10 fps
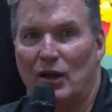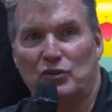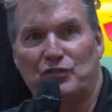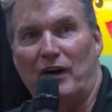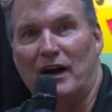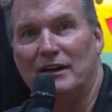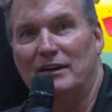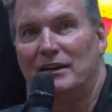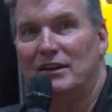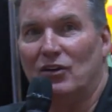was fine.
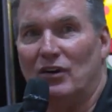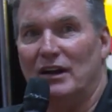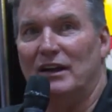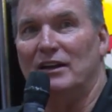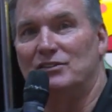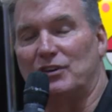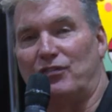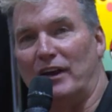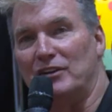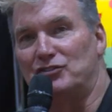You know, it's a
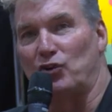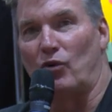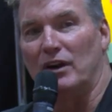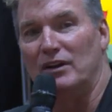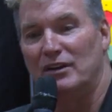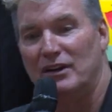funny story